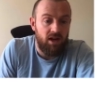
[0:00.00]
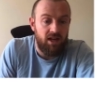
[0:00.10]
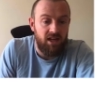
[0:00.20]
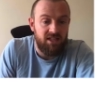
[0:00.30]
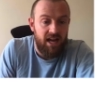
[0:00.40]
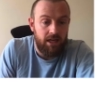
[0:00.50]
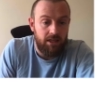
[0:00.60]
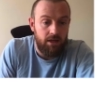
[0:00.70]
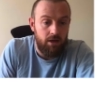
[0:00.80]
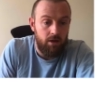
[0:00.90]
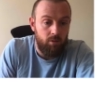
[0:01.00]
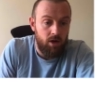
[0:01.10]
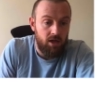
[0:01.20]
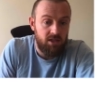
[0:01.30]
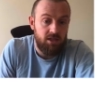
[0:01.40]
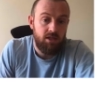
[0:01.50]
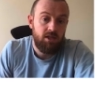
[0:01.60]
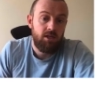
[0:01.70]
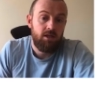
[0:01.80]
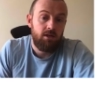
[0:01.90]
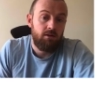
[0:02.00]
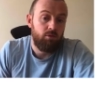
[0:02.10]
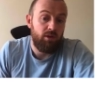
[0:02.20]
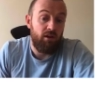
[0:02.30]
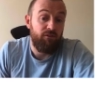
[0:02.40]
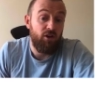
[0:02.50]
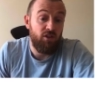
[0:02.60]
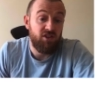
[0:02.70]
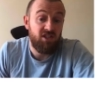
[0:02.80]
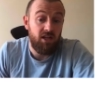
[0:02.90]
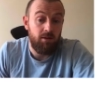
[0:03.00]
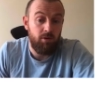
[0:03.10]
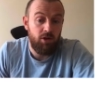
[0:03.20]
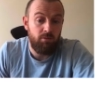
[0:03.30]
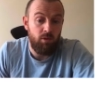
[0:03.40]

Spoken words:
exactly it works without further study, but it could be